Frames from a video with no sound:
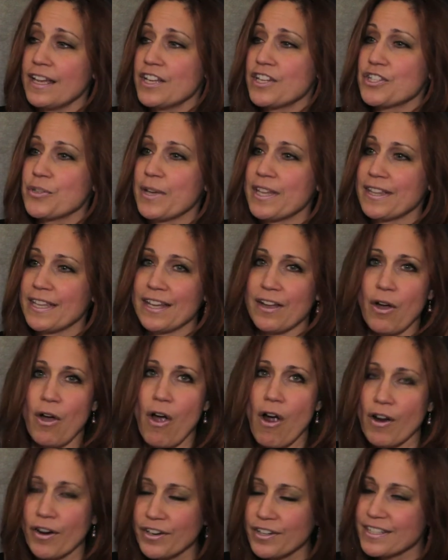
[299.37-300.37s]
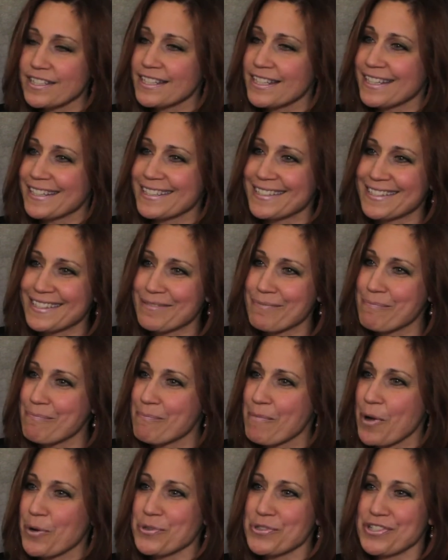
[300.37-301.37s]
So I think art is the
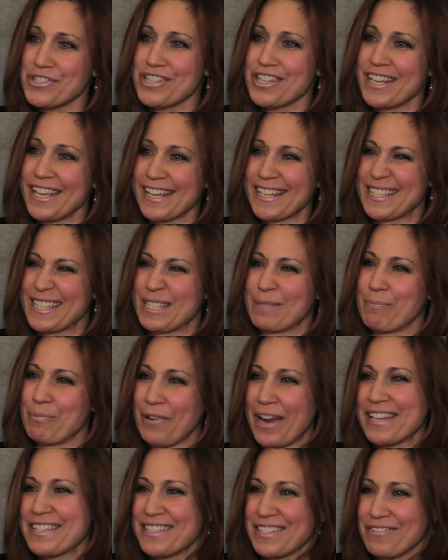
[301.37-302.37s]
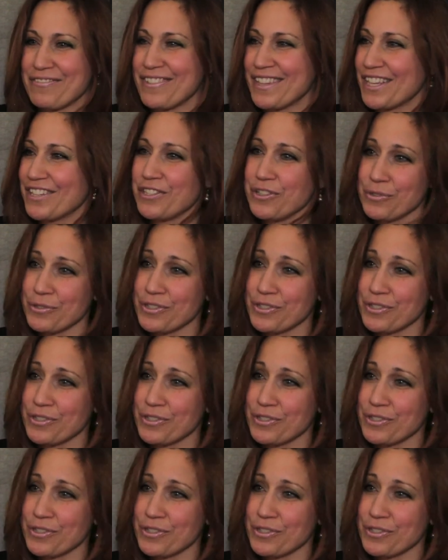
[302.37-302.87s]
most expressive thing that you